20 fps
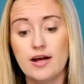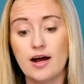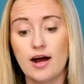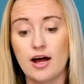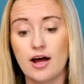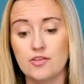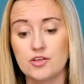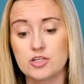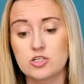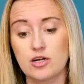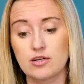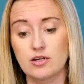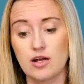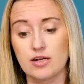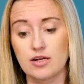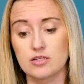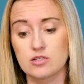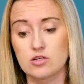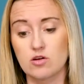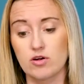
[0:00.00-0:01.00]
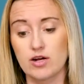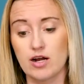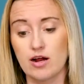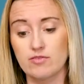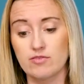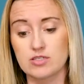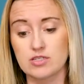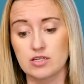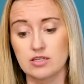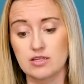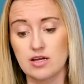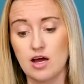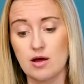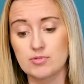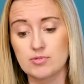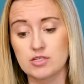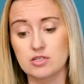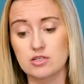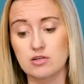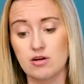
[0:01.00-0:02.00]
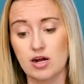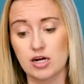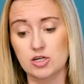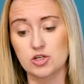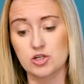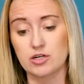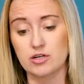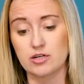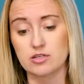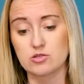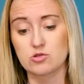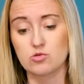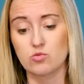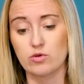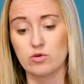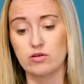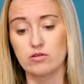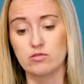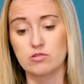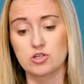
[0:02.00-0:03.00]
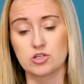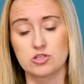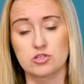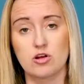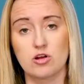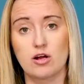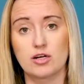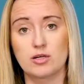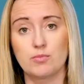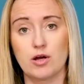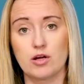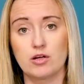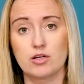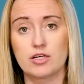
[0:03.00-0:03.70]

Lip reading: The trend line is going obviously in the opposite direction, as we just talked about.